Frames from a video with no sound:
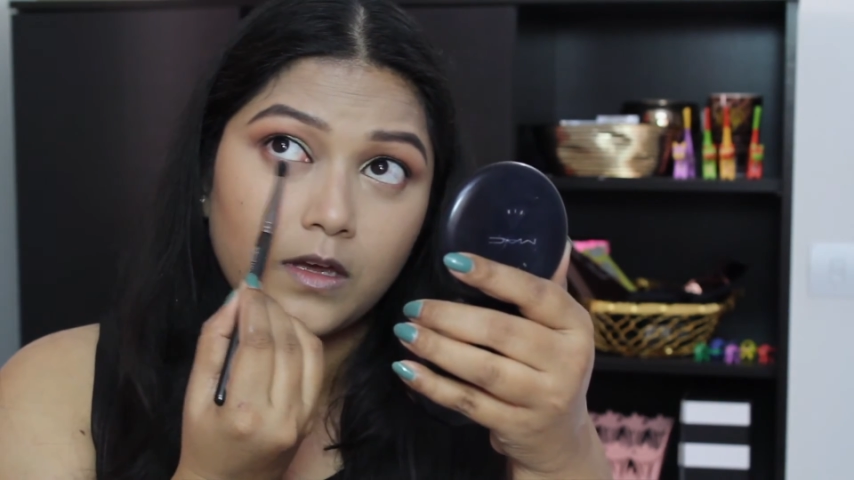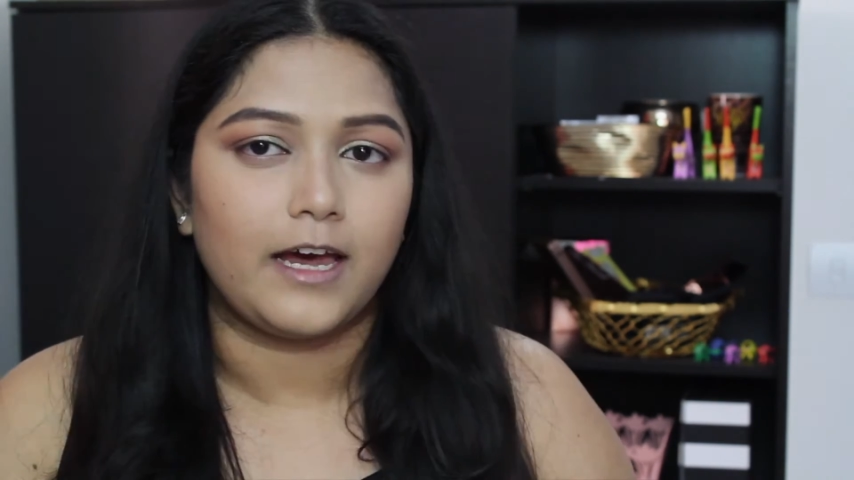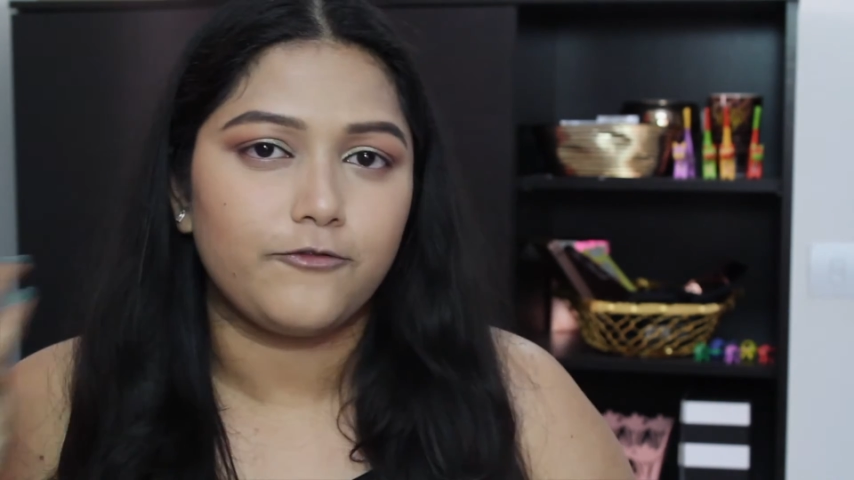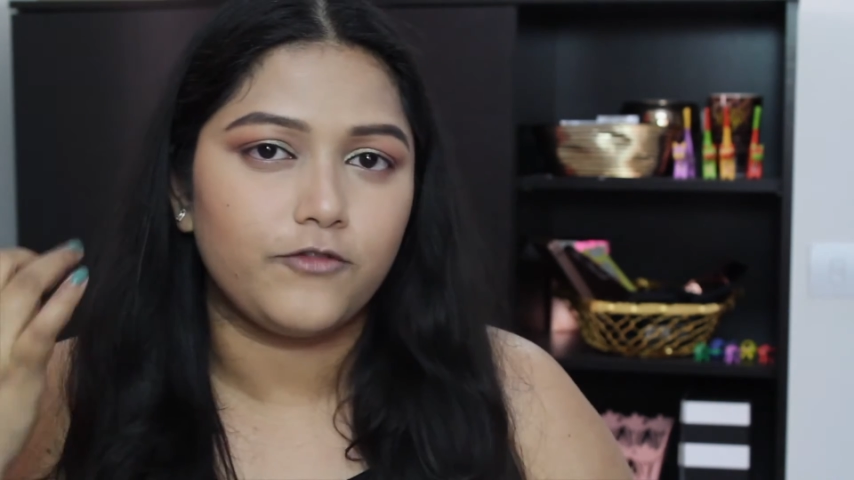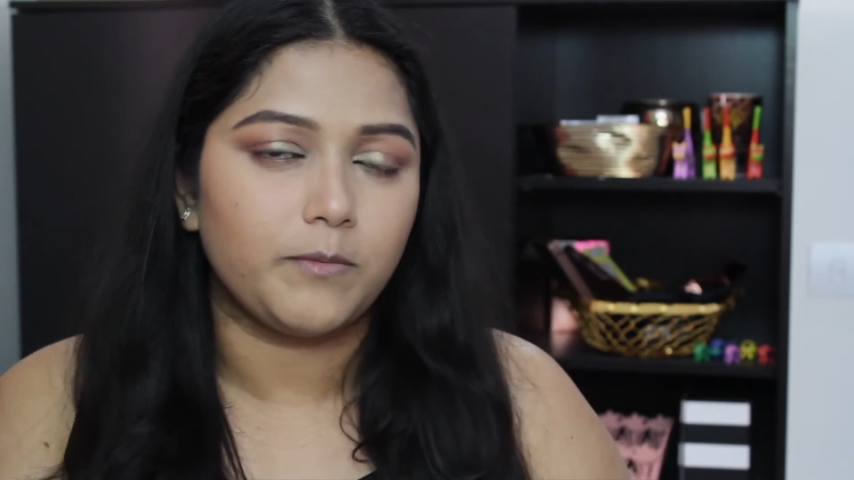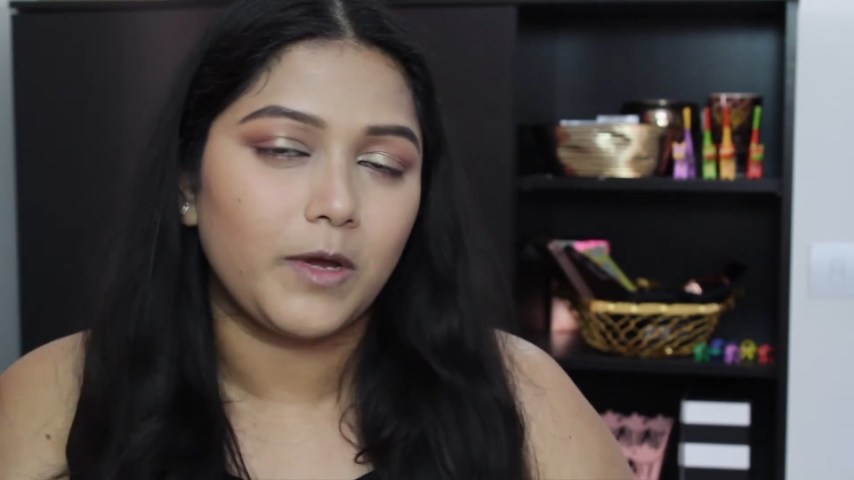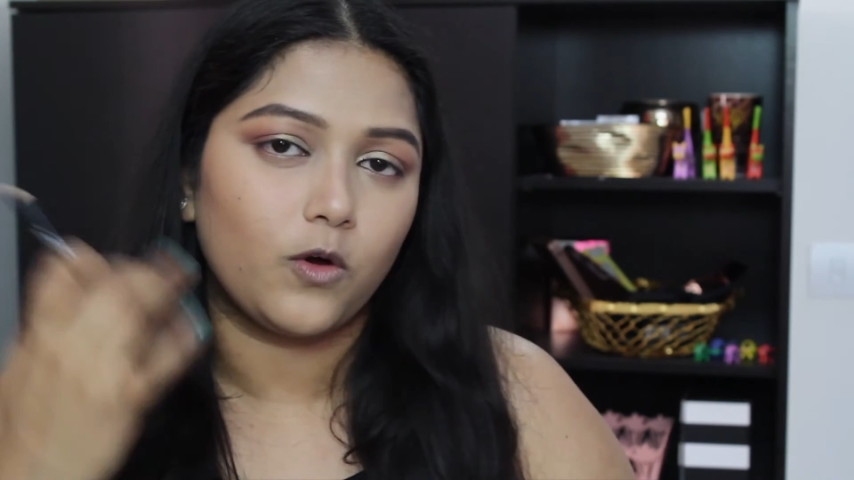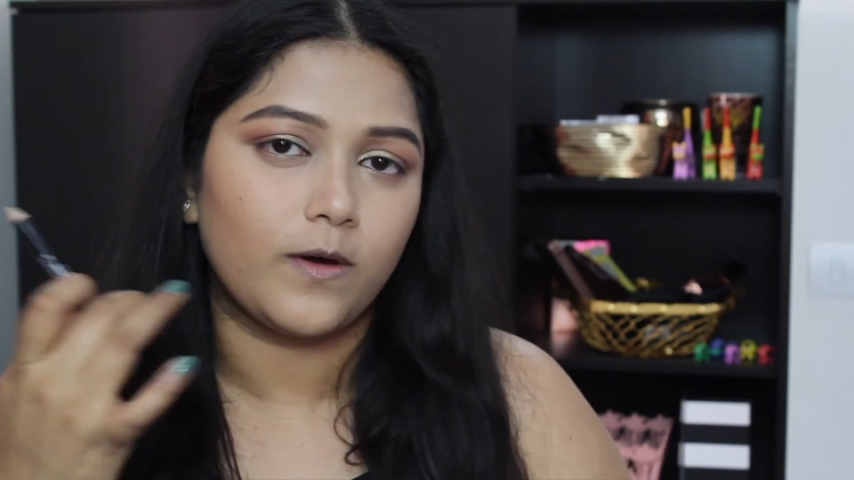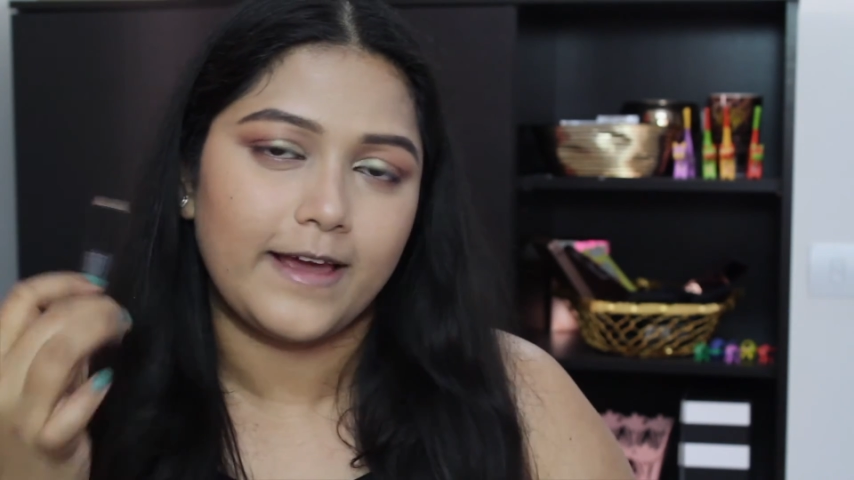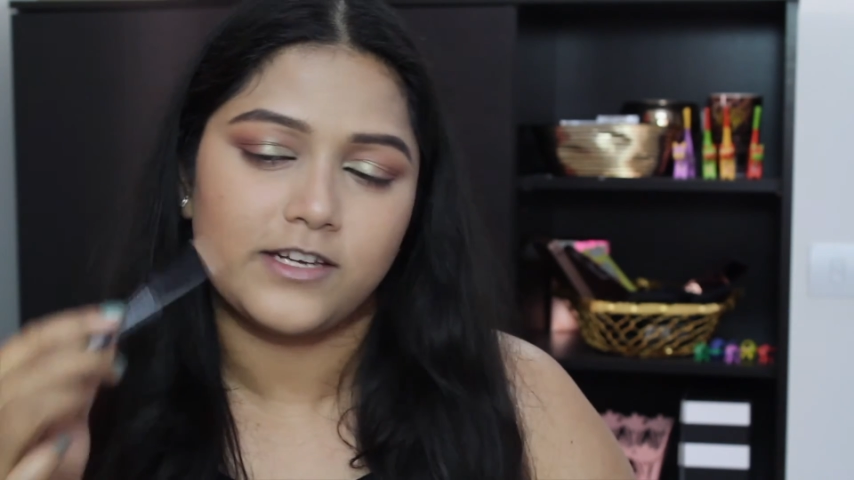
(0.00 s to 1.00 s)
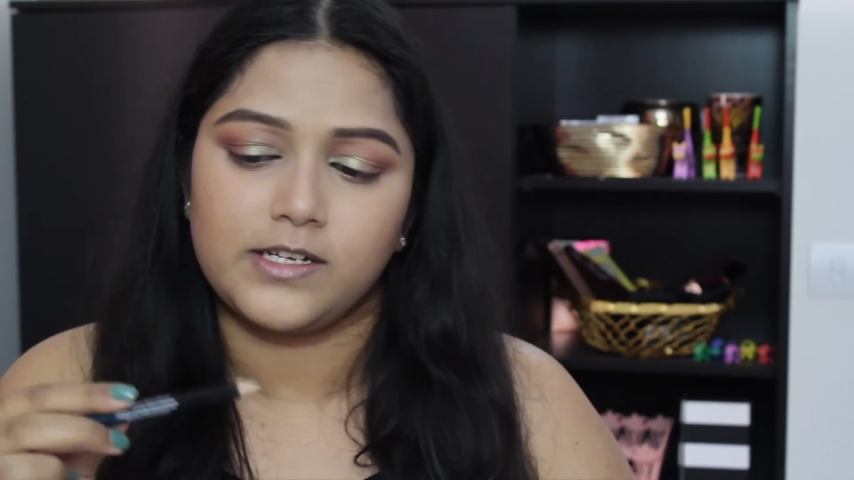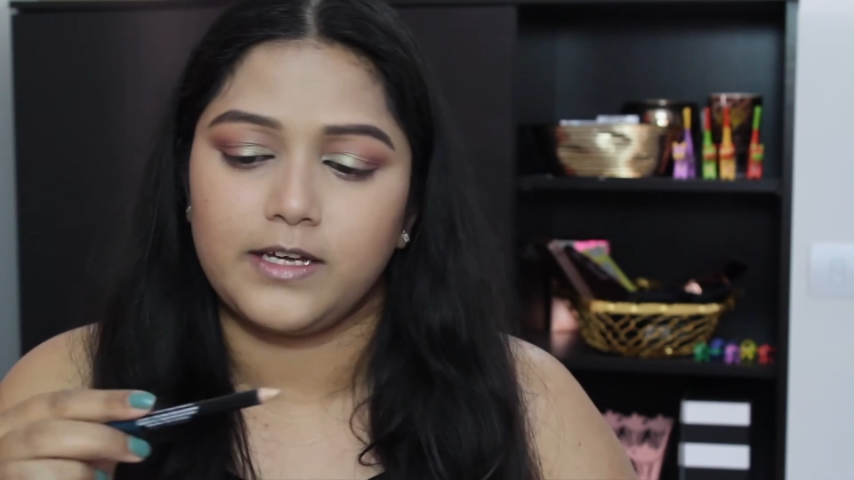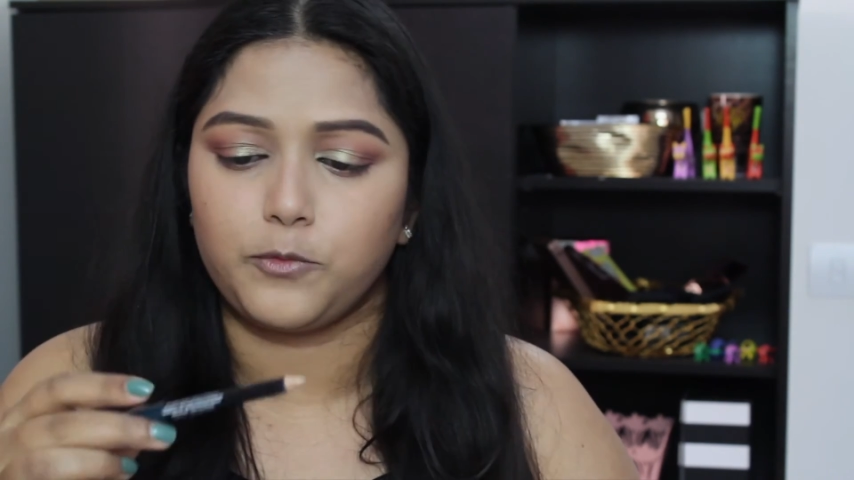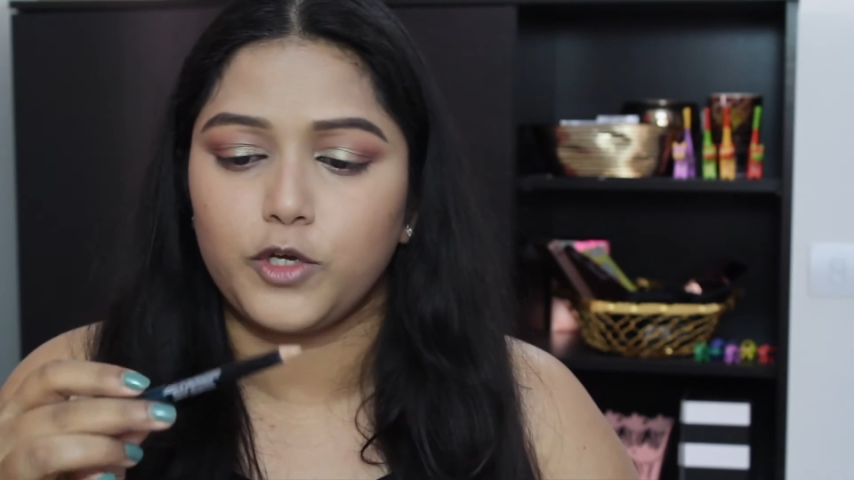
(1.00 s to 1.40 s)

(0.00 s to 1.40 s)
And for my lower lash line,